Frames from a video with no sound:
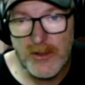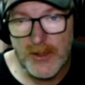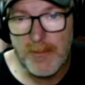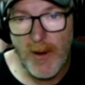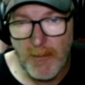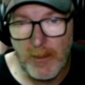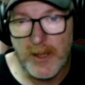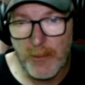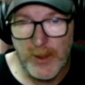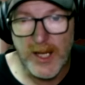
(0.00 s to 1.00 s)
She
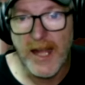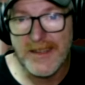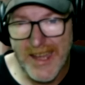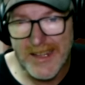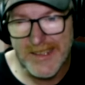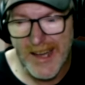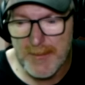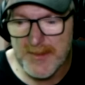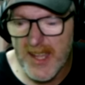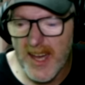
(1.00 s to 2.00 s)
probably would have got 10
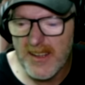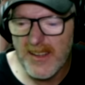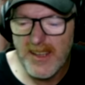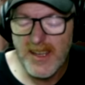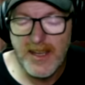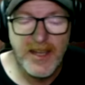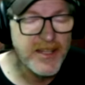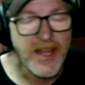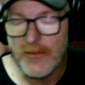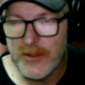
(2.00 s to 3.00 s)
times that.
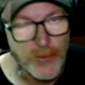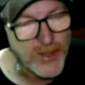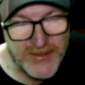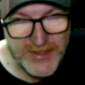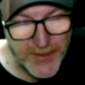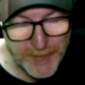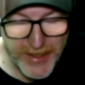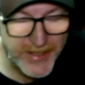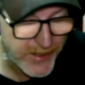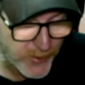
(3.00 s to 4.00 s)
Now, if she would have seen the
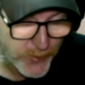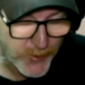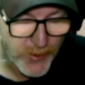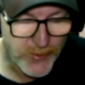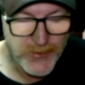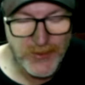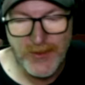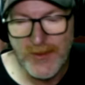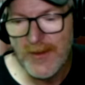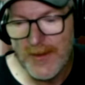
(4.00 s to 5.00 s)
money, who knows?
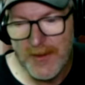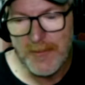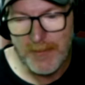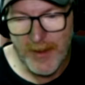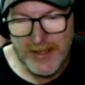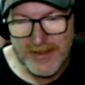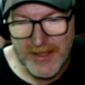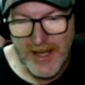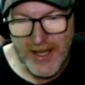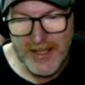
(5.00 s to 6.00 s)
But,
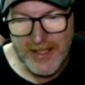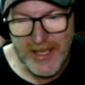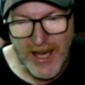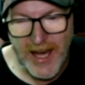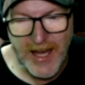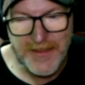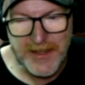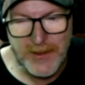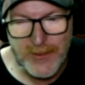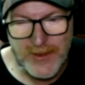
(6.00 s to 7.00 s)
yeah, I
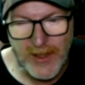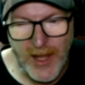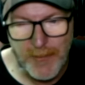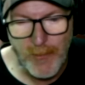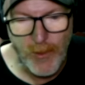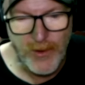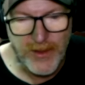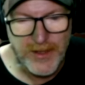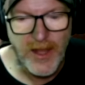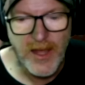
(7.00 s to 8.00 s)
think it was a lot more
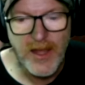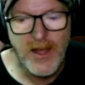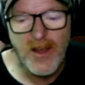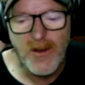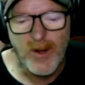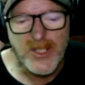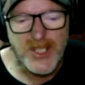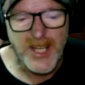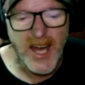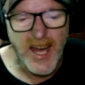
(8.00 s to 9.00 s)
than what
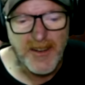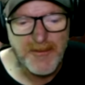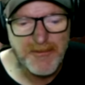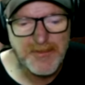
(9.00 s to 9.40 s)
she got.